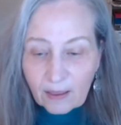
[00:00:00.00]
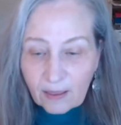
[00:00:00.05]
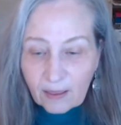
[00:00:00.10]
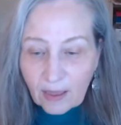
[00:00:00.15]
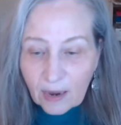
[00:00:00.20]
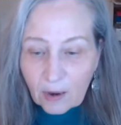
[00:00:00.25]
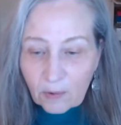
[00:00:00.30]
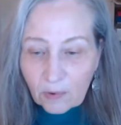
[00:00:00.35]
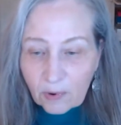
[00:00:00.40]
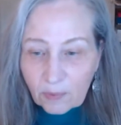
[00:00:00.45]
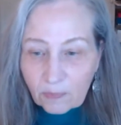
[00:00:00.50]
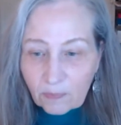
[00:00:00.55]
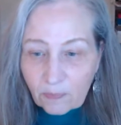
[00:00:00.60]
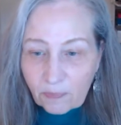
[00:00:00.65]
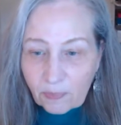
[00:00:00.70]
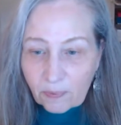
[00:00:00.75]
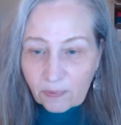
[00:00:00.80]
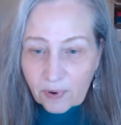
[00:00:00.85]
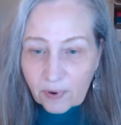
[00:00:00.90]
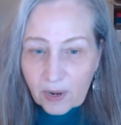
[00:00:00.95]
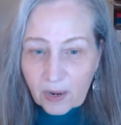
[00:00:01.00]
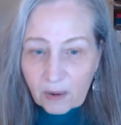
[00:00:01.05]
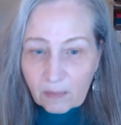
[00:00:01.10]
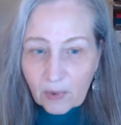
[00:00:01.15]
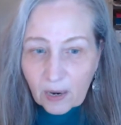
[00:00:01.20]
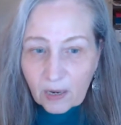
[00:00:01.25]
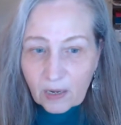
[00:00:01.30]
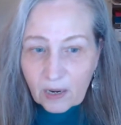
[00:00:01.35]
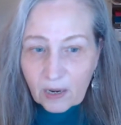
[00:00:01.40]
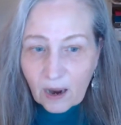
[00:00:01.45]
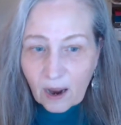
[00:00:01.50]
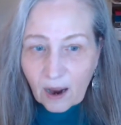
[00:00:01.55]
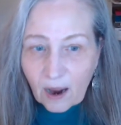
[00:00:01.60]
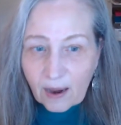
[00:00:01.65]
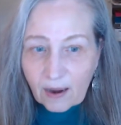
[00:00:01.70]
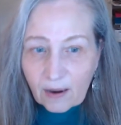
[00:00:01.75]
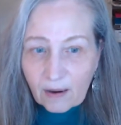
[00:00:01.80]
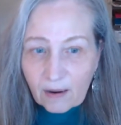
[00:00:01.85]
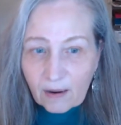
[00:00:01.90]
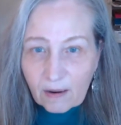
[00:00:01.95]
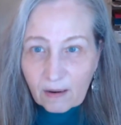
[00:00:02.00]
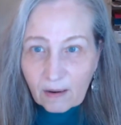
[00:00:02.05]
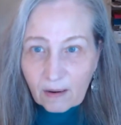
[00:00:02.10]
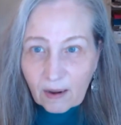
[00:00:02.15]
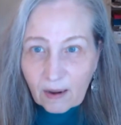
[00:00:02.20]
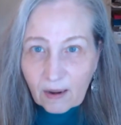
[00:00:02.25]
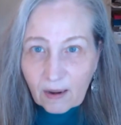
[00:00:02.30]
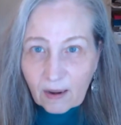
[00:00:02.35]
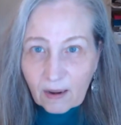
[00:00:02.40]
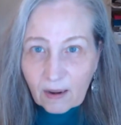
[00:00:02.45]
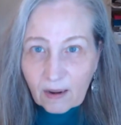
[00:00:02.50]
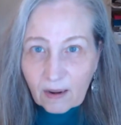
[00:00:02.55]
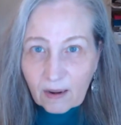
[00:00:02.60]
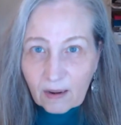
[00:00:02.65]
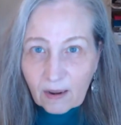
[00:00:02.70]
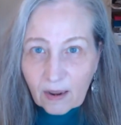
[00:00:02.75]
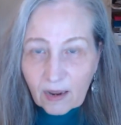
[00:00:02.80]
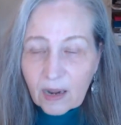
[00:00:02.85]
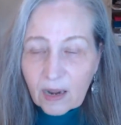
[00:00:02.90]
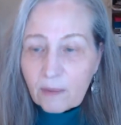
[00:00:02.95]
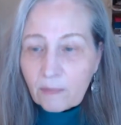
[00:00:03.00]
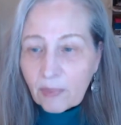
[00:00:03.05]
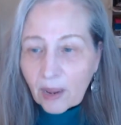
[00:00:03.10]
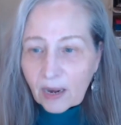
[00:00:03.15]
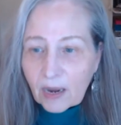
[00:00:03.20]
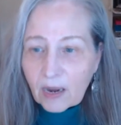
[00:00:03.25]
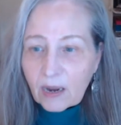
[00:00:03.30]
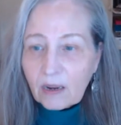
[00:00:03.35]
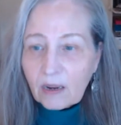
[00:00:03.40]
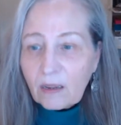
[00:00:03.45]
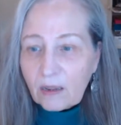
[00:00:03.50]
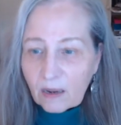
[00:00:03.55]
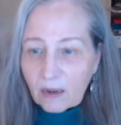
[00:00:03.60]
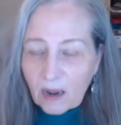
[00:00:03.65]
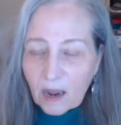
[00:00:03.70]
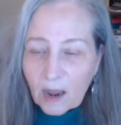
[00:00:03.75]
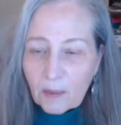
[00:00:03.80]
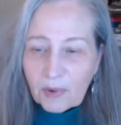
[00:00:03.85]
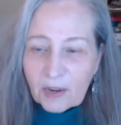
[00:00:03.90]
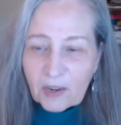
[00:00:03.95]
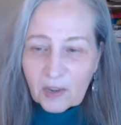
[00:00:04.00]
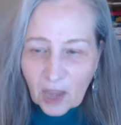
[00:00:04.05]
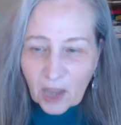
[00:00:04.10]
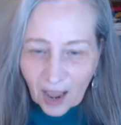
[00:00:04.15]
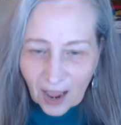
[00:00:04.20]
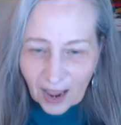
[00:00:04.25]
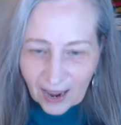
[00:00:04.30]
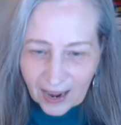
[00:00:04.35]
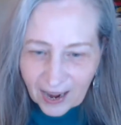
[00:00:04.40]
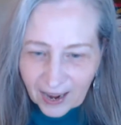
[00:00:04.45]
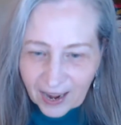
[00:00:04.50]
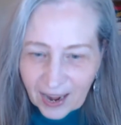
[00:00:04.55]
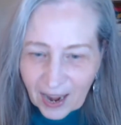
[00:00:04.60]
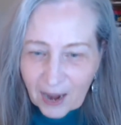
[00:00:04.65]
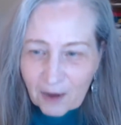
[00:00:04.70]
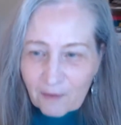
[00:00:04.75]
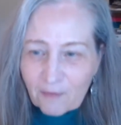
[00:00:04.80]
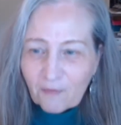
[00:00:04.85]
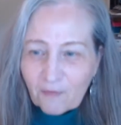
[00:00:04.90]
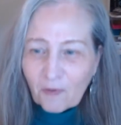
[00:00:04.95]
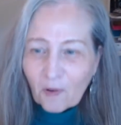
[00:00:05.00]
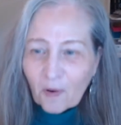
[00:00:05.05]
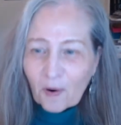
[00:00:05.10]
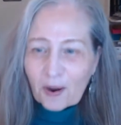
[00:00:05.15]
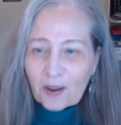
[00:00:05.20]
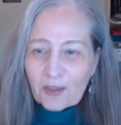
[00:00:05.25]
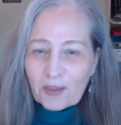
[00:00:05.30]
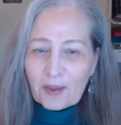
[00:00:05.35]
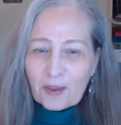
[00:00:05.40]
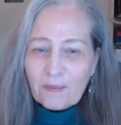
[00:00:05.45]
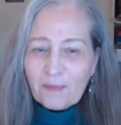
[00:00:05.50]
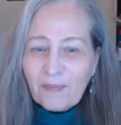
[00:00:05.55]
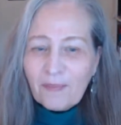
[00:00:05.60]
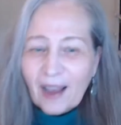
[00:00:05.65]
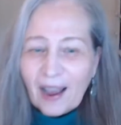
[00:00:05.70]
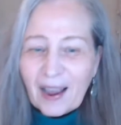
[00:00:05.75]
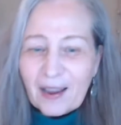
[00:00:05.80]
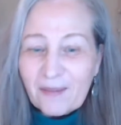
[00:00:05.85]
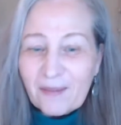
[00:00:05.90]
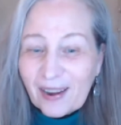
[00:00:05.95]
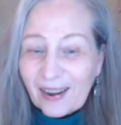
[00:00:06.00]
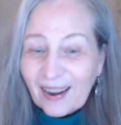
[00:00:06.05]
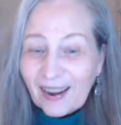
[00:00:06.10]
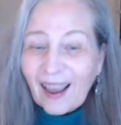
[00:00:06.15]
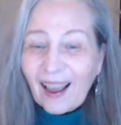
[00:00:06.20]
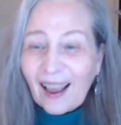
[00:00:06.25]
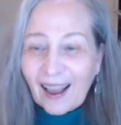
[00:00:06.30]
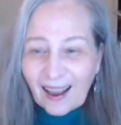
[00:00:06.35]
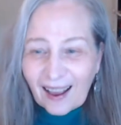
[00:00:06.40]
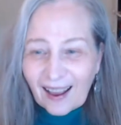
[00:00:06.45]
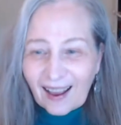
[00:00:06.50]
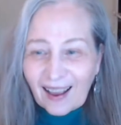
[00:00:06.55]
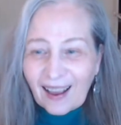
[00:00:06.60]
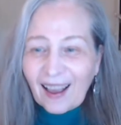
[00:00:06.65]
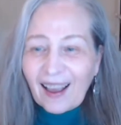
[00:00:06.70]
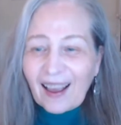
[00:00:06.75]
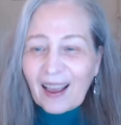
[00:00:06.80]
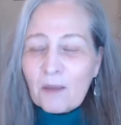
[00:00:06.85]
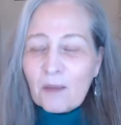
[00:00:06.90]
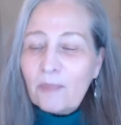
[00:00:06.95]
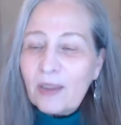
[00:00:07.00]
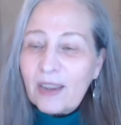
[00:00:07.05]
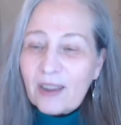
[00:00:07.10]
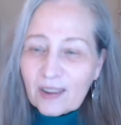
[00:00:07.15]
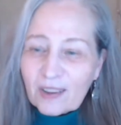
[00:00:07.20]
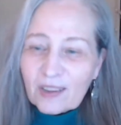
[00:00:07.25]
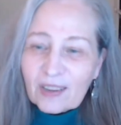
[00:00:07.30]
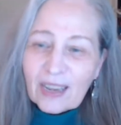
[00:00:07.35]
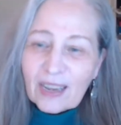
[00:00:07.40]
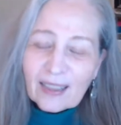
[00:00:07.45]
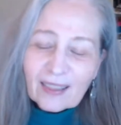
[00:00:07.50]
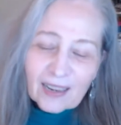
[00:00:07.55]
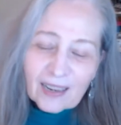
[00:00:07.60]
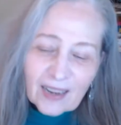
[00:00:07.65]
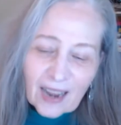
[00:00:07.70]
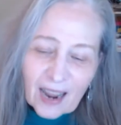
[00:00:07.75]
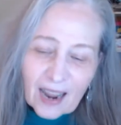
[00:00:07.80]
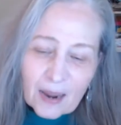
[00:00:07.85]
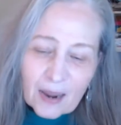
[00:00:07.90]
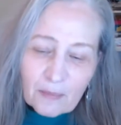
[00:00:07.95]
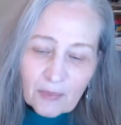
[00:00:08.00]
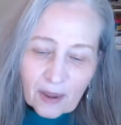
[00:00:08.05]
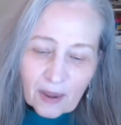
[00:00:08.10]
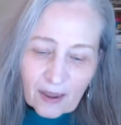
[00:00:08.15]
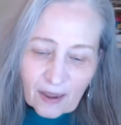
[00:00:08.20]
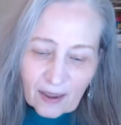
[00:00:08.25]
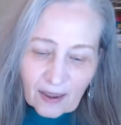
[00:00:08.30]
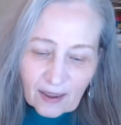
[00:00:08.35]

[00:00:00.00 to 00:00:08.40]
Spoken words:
they would pretty much hire anybody to come and design a game for them. I mean, because at the time,